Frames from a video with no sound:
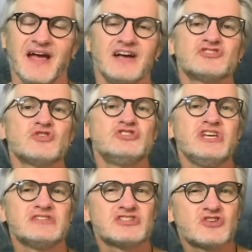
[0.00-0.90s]
And so
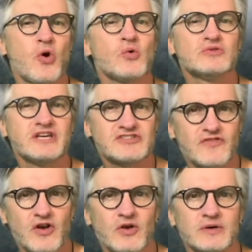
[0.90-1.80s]
Jesus called his
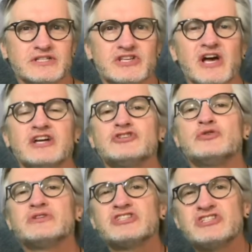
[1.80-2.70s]
followers
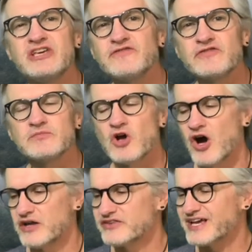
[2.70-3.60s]
to receive from
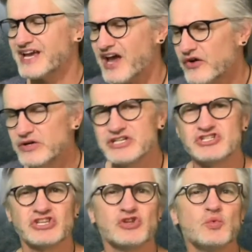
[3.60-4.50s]
God the
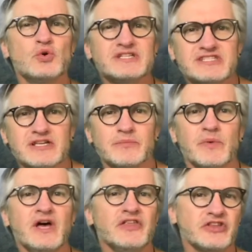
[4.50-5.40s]
courage and the
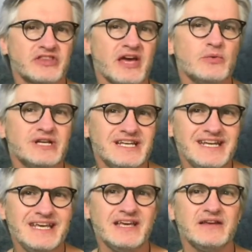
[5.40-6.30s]
wisdom that they would
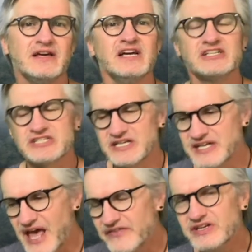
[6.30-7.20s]
need to
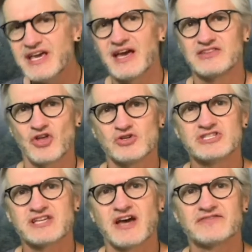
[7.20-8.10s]
navigate
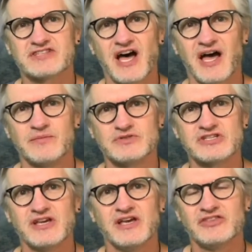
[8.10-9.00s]
those tough
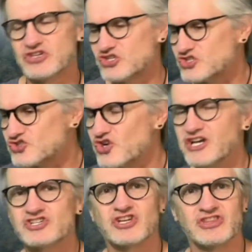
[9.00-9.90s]
times, the
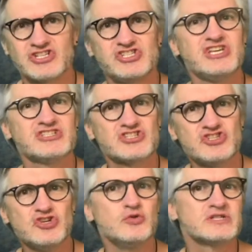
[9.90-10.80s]
destruction that Jesus
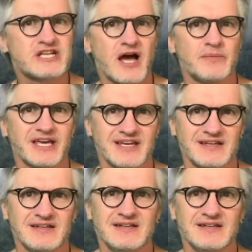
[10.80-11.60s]
knew was coming.